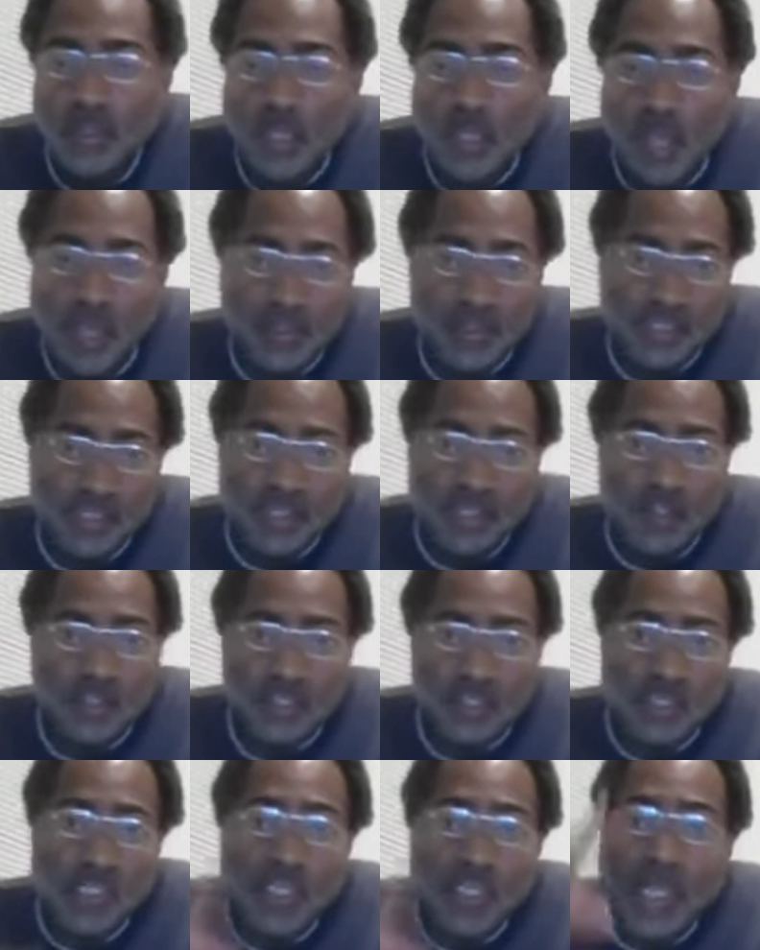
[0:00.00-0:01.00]
and so
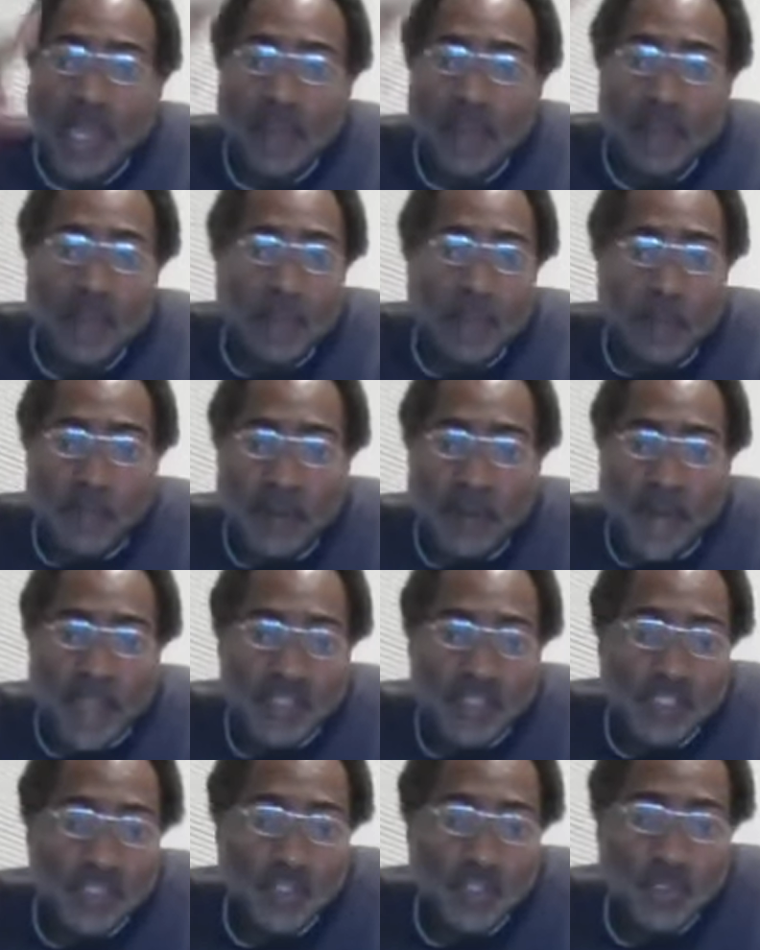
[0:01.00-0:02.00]
because a lot of people
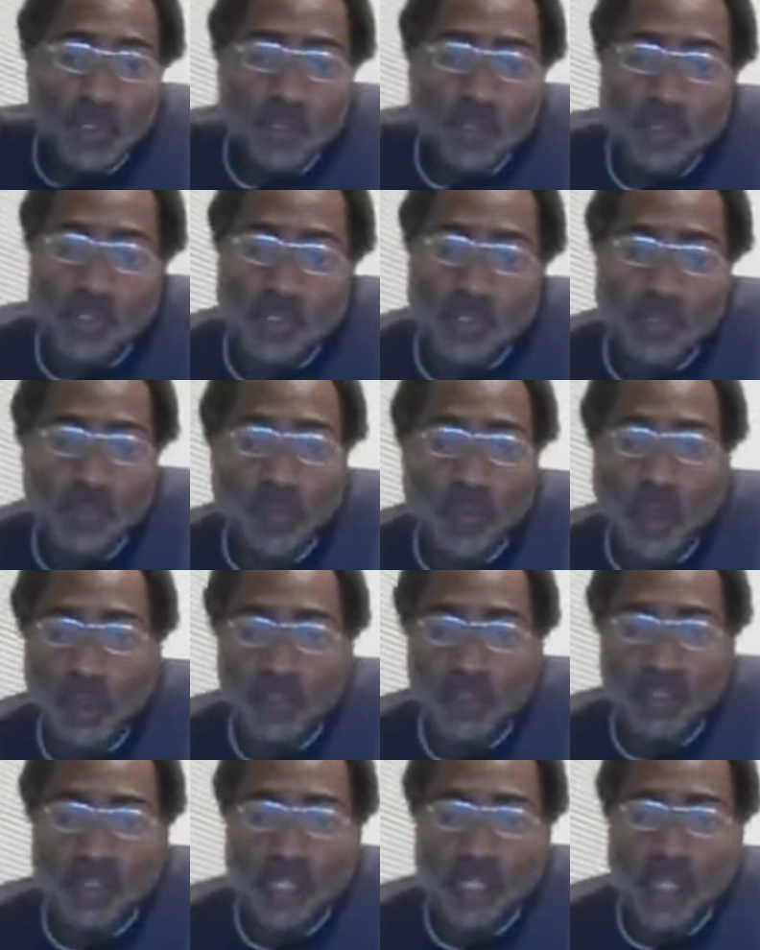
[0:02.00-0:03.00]
browsing through YouTube all
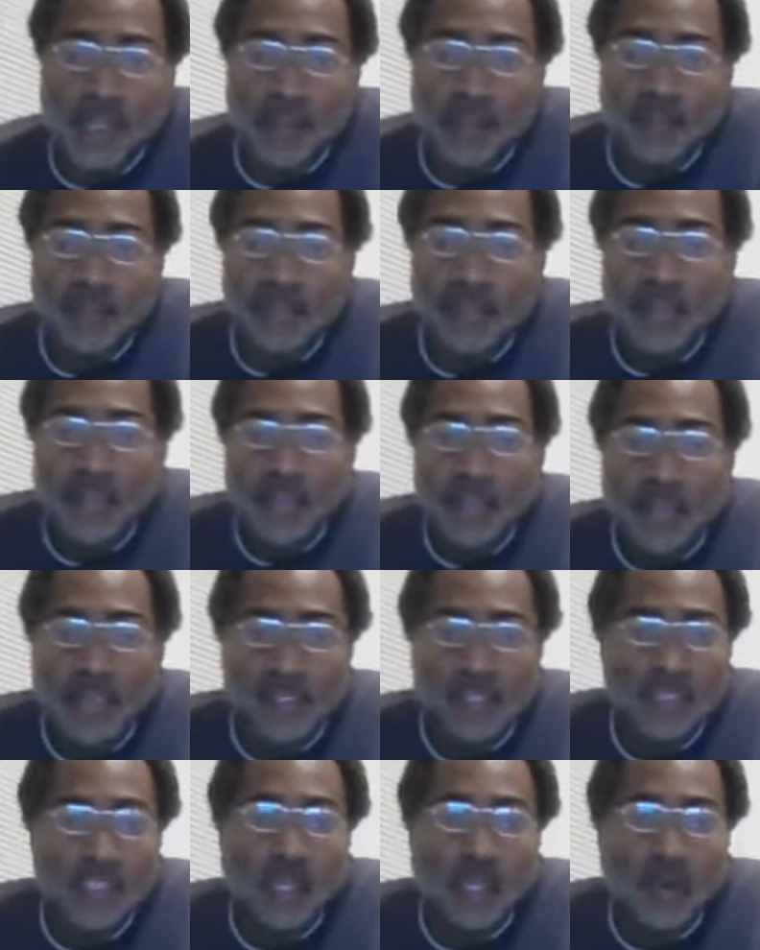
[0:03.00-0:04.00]
the time
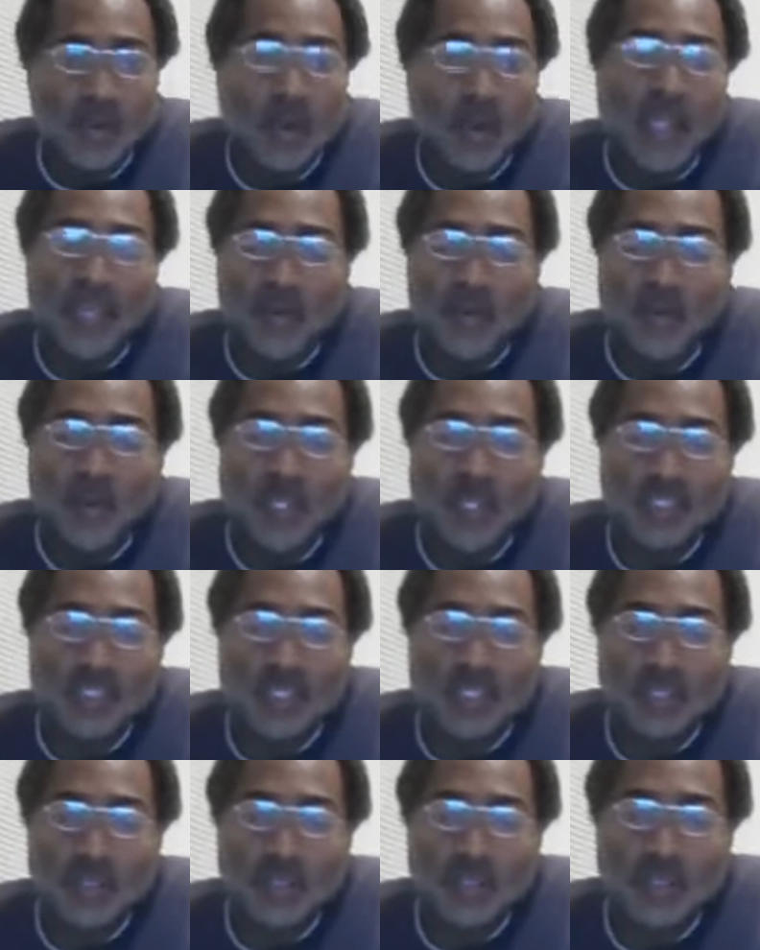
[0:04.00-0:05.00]
and say, oh, I can watch
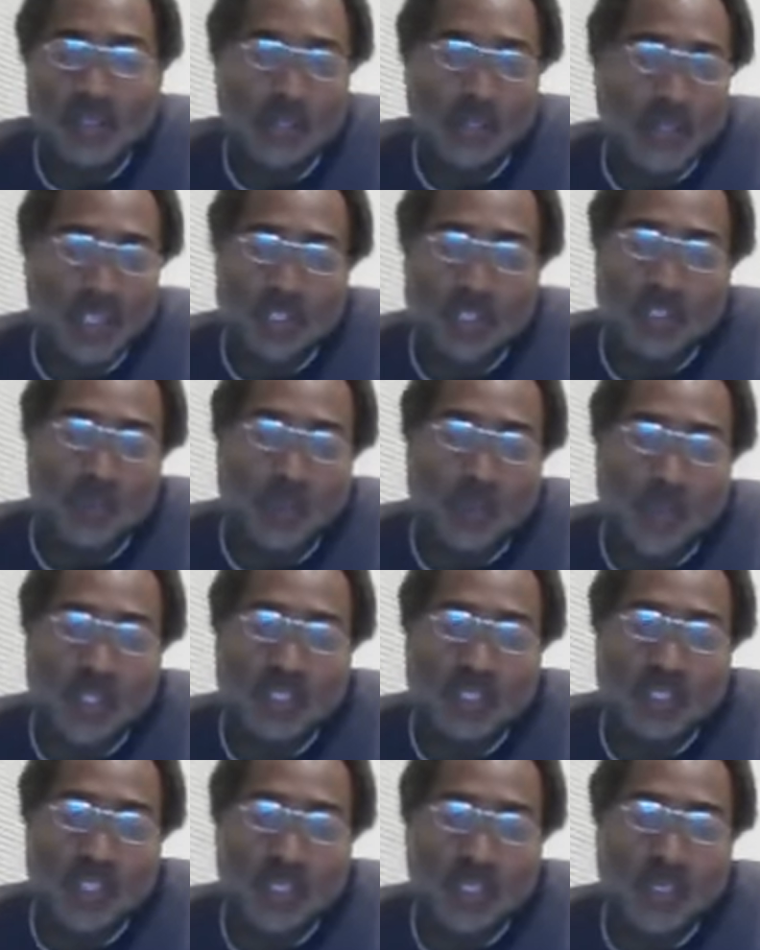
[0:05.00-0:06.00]
it here, so they just
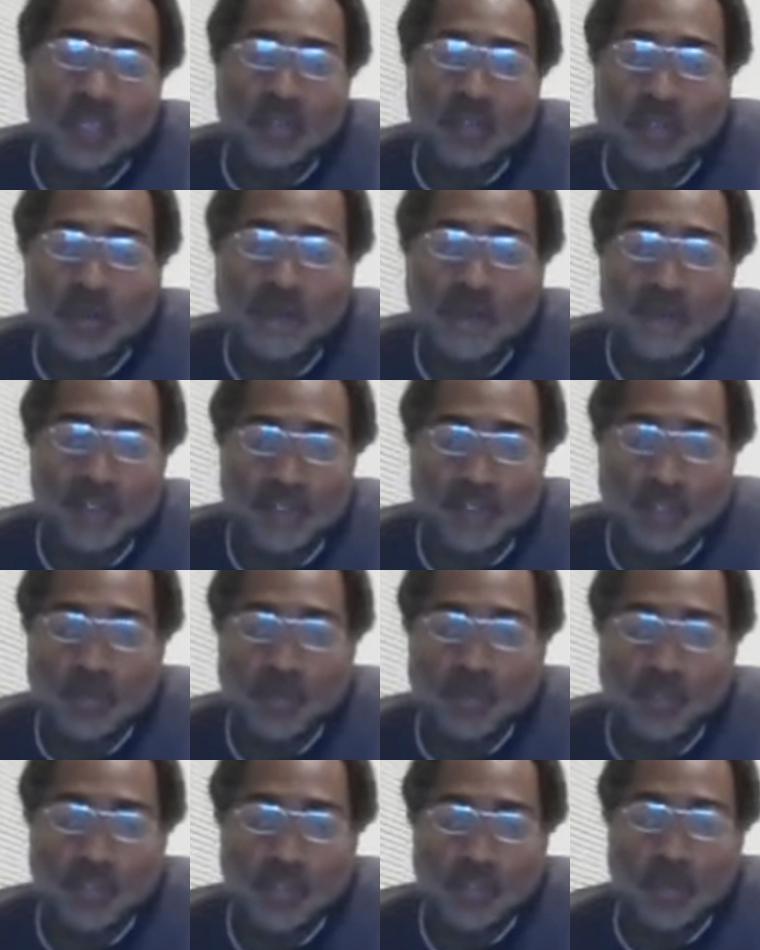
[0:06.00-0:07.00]
watch it here. And though for
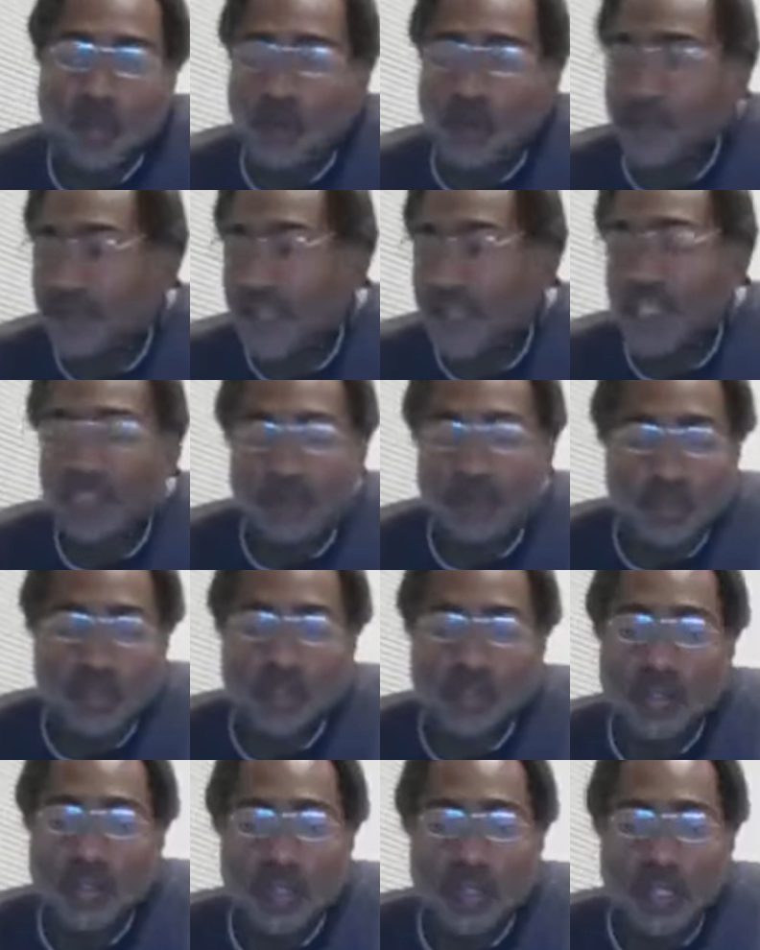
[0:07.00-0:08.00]
those who on
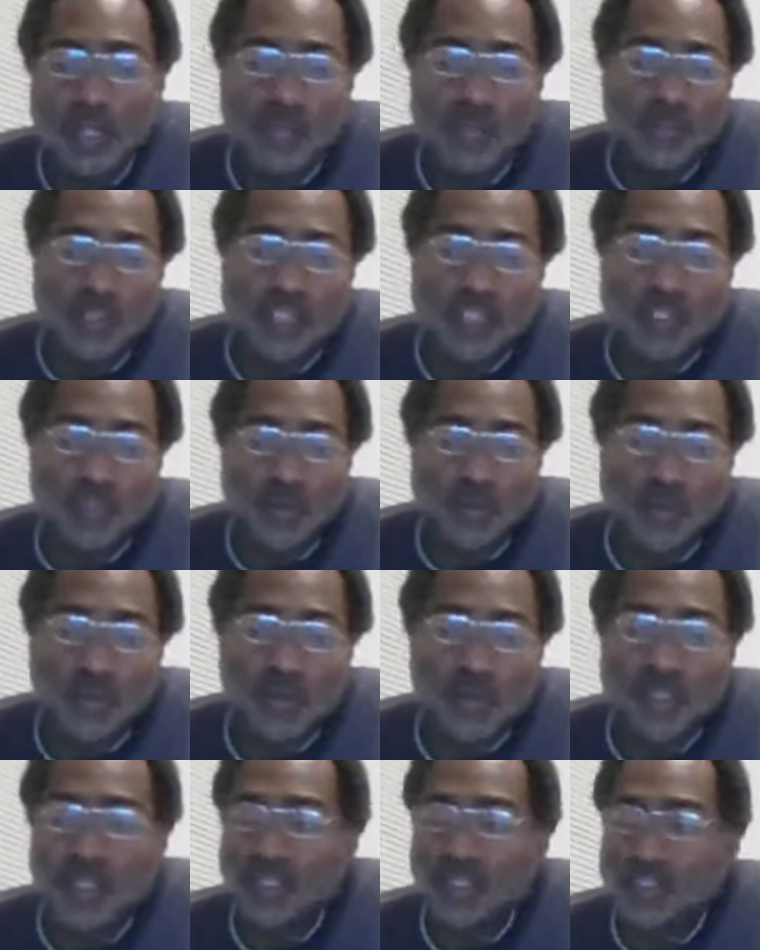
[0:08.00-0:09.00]
Facebook if they
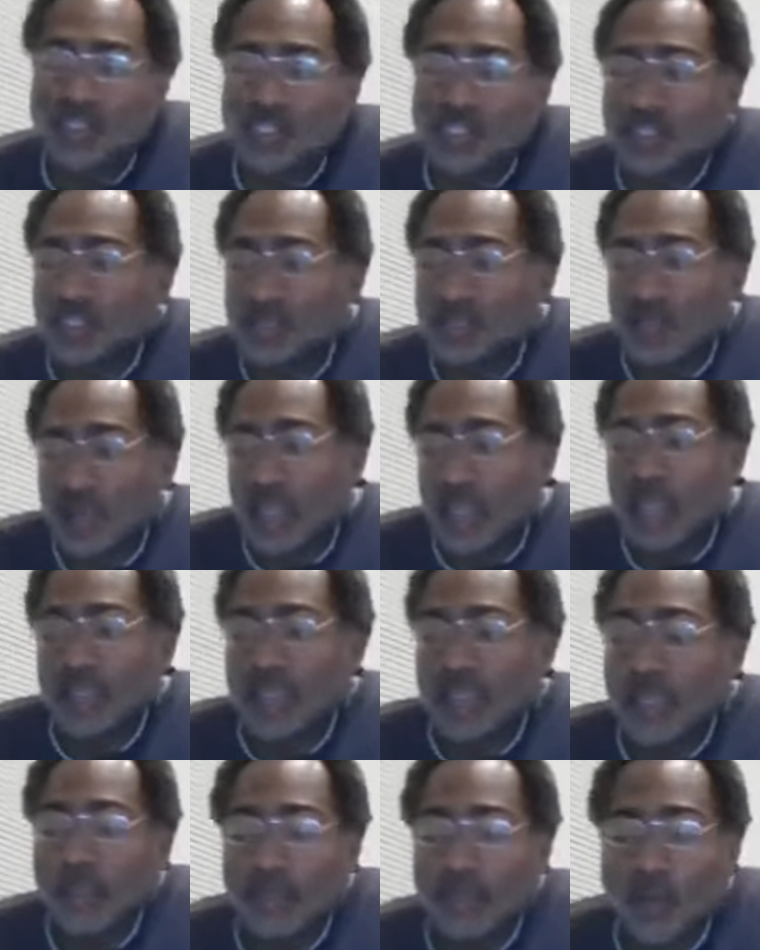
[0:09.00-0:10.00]
scrolling and just at
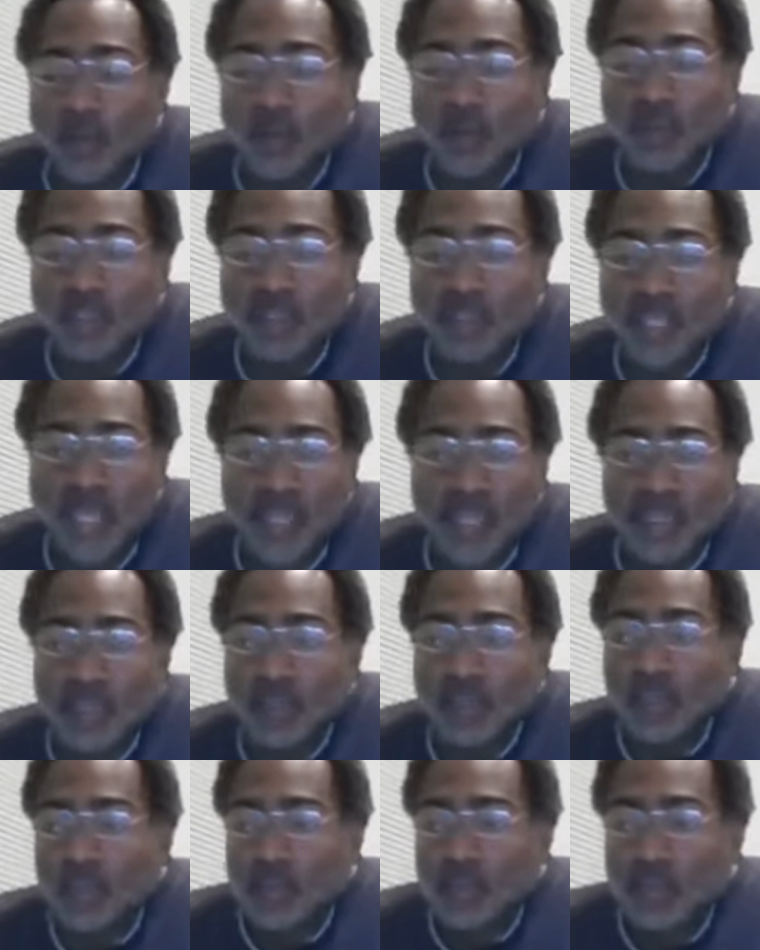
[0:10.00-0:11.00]
that moment, like,
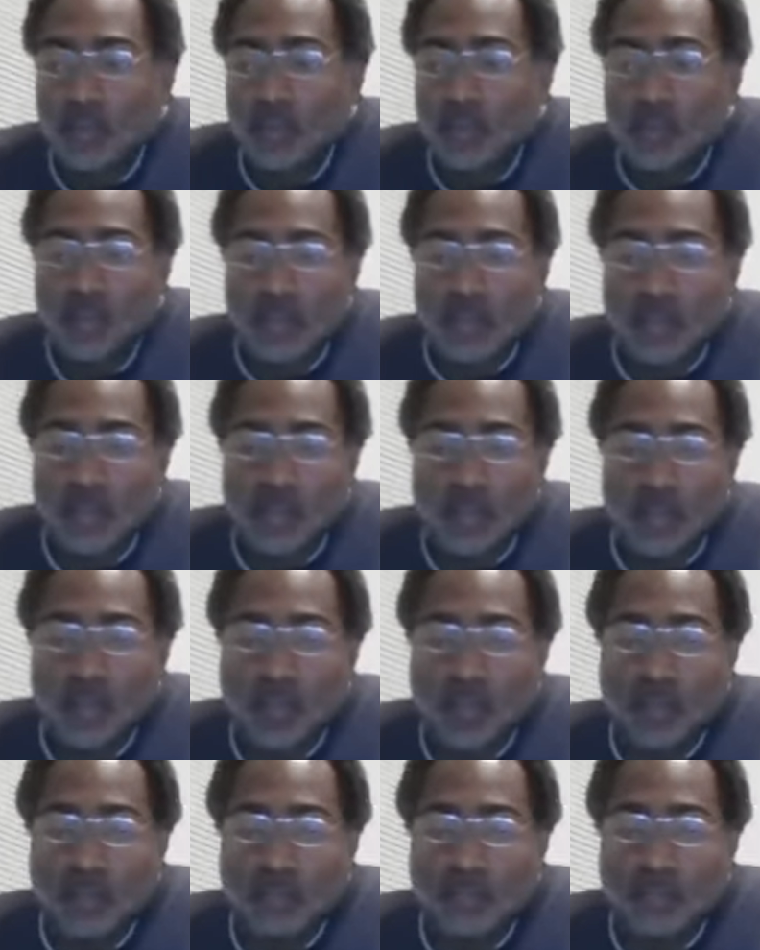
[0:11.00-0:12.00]

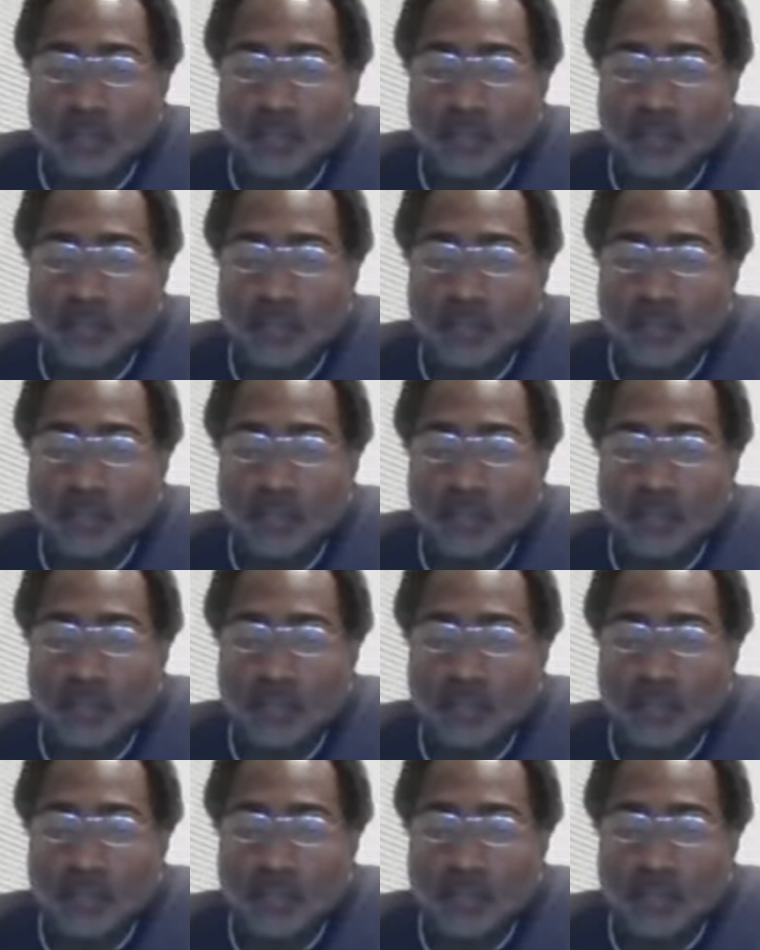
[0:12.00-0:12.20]
um,